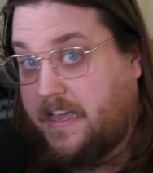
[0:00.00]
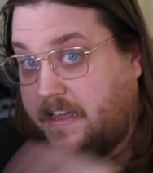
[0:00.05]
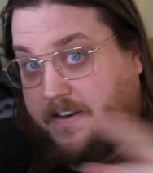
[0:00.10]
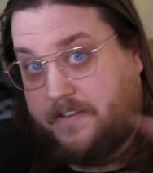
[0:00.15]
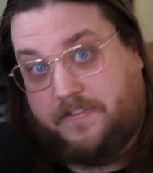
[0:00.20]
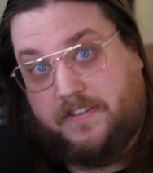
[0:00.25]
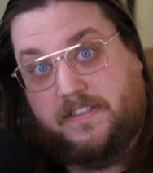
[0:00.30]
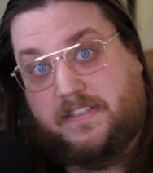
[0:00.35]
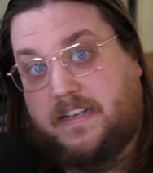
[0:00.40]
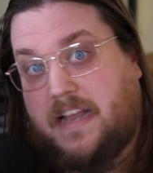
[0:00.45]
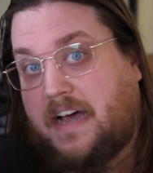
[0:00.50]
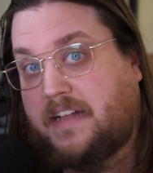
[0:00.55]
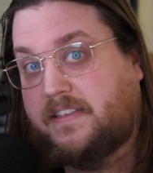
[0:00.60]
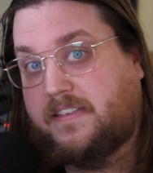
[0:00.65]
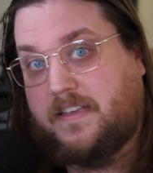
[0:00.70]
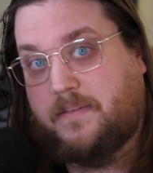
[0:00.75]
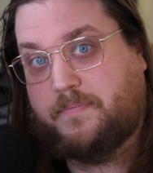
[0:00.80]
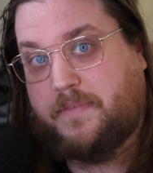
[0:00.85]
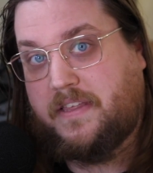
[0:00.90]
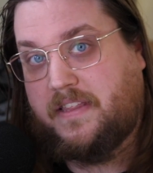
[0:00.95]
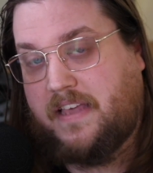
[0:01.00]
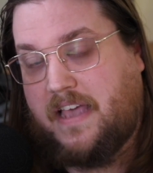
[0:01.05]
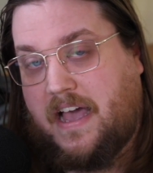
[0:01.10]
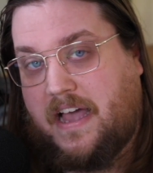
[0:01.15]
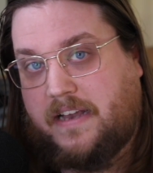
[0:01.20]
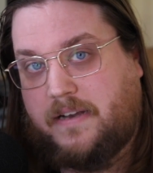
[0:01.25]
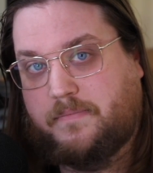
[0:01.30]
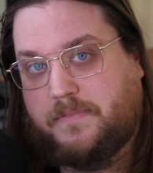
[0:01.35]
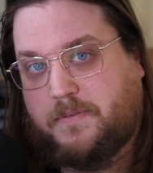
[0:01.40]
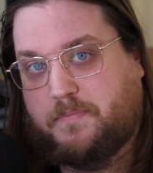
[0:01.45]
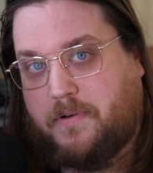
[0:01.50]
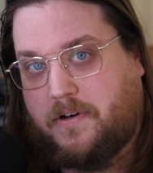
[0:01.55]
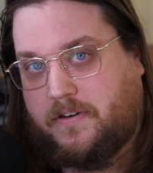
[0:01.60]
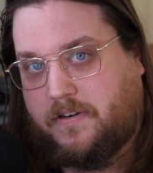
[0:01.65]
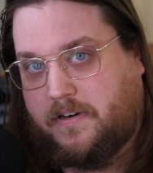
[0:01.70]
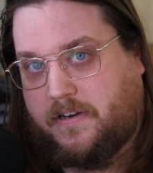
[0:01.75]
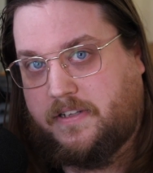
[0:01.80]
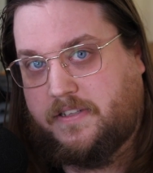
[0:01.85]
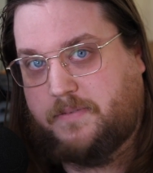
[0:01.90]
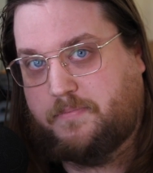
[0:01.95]
And if it's not something the item
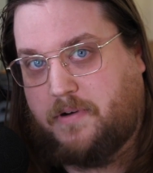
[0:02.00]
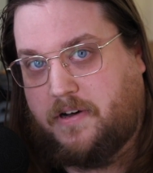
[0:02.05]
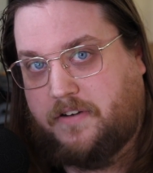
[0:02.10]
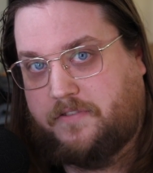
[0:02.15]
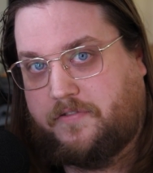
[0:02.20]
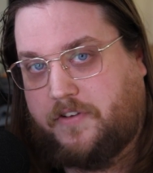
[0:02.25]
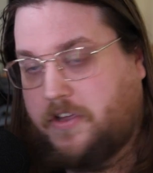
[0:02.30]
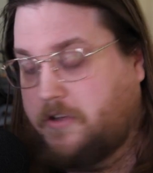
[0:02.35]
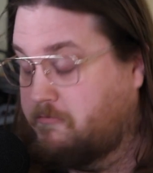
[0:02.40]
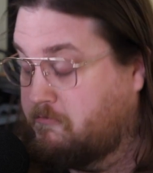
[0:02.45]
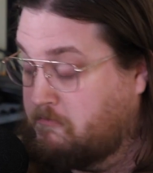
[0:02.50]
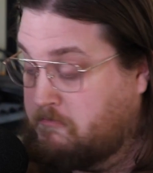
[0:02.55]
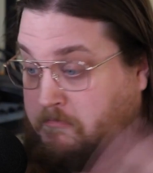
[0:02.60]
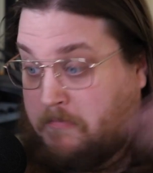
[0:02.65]
spawner can spawn for you,